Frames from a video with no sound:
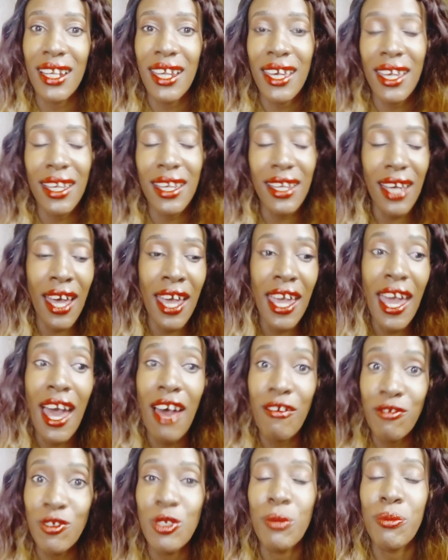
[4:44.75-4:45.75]
Like, I
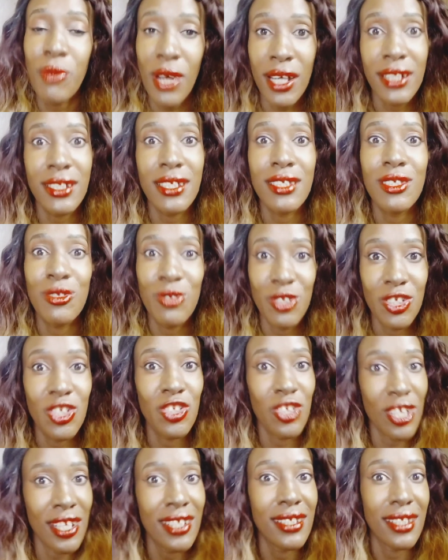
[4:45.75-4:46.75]
have to practice
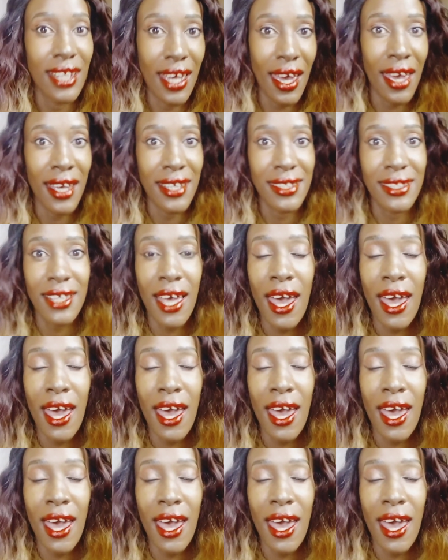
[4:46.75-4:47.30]
restraint, guys.